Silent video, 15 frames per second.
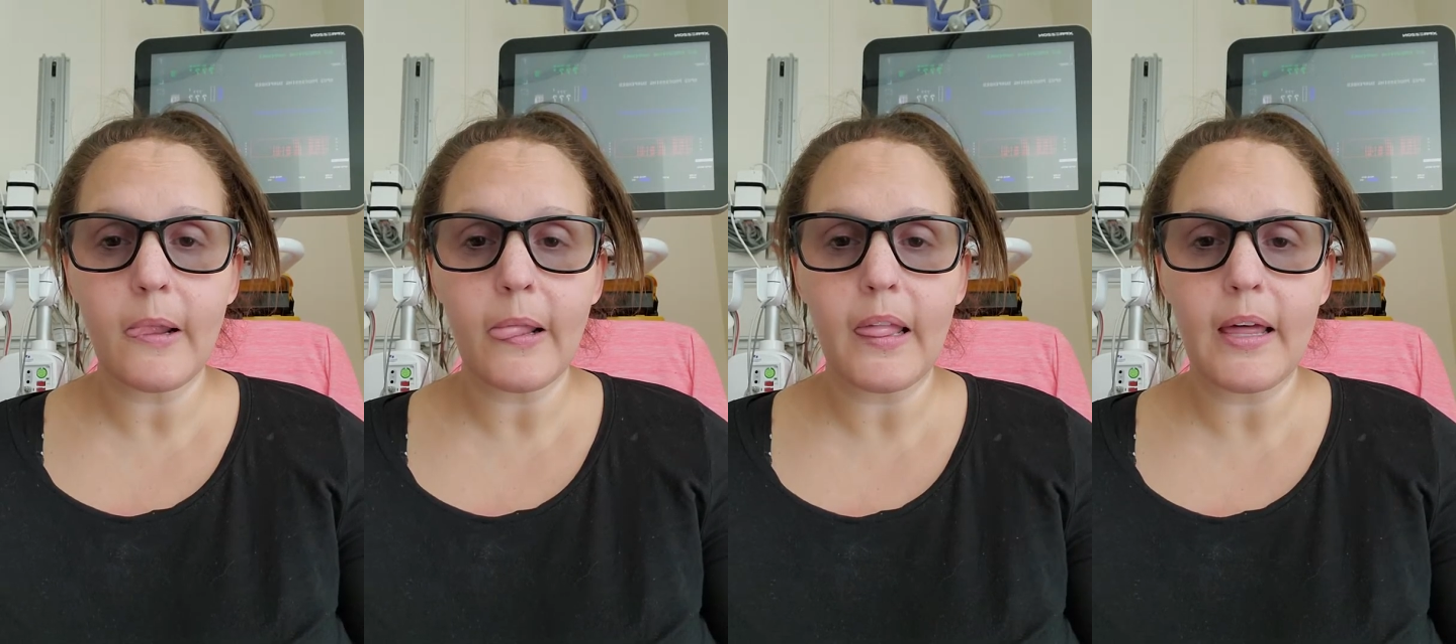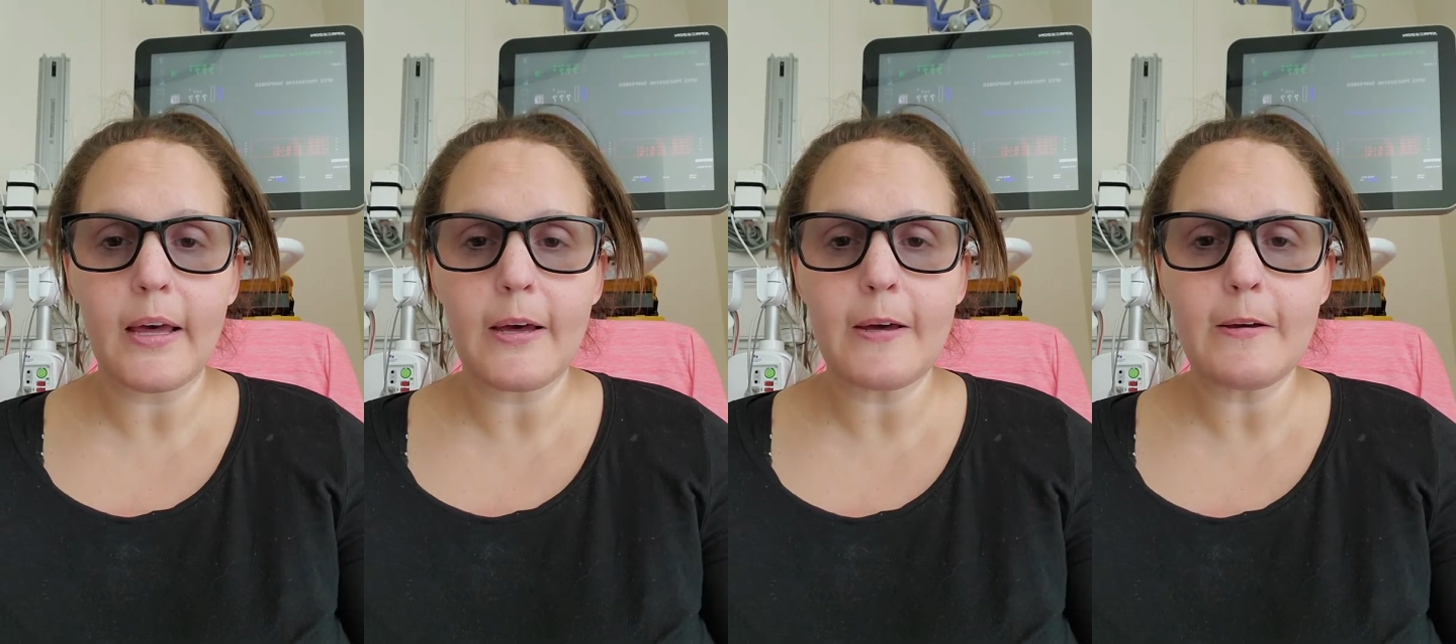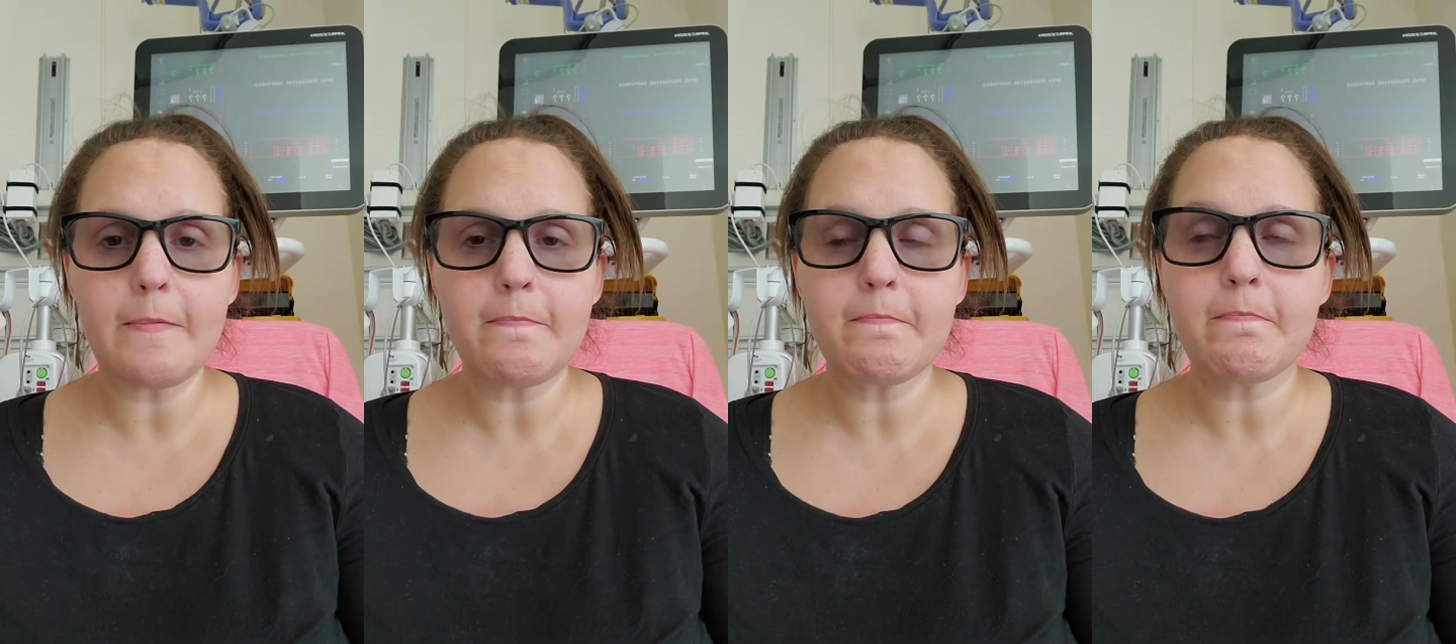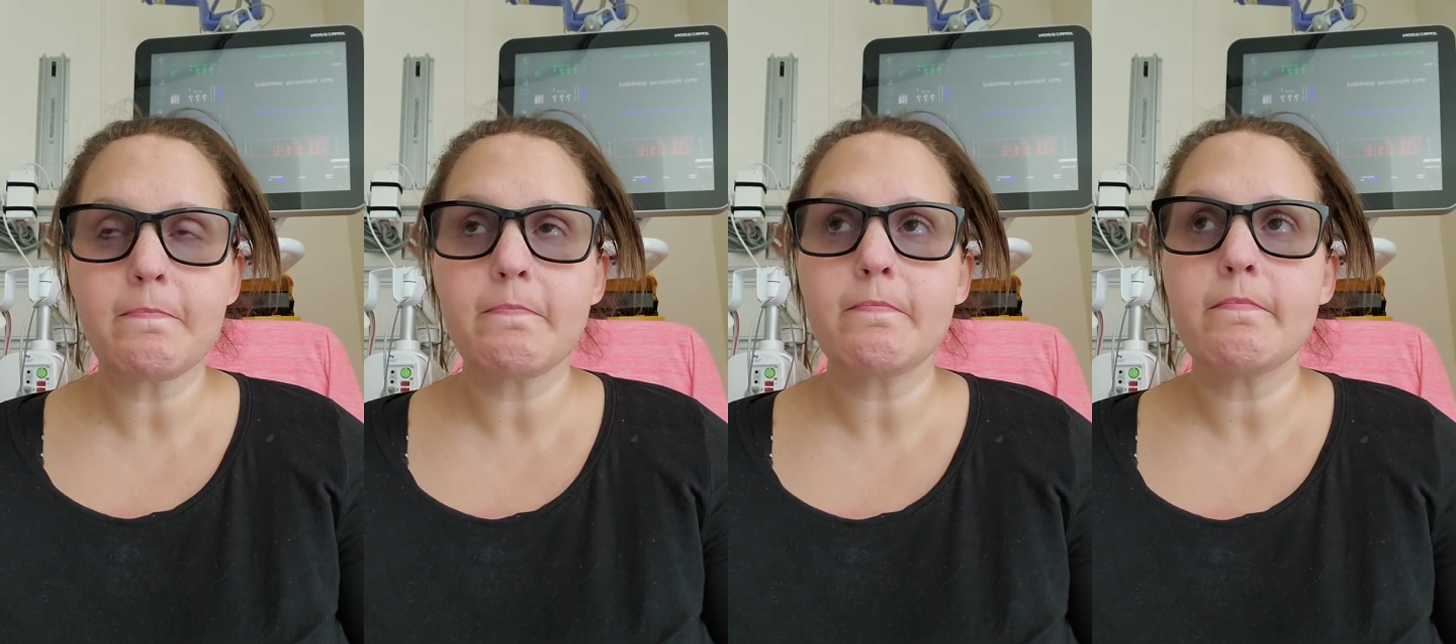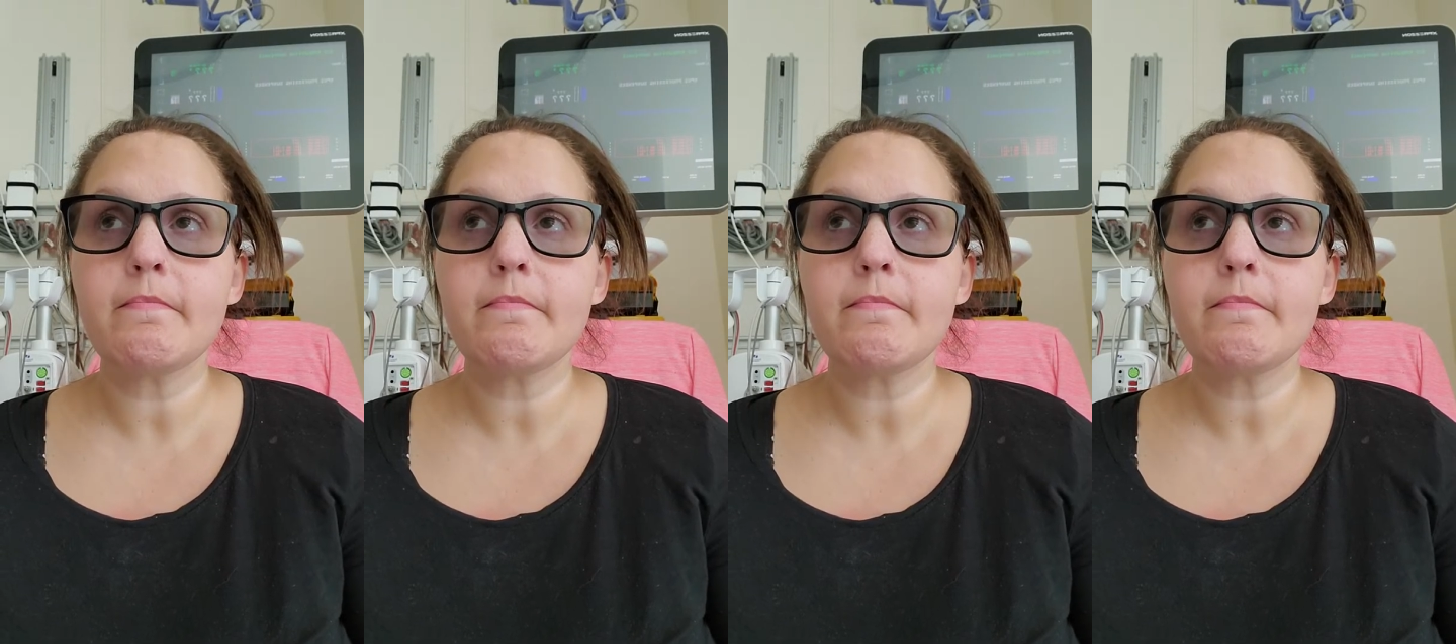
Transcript: Doing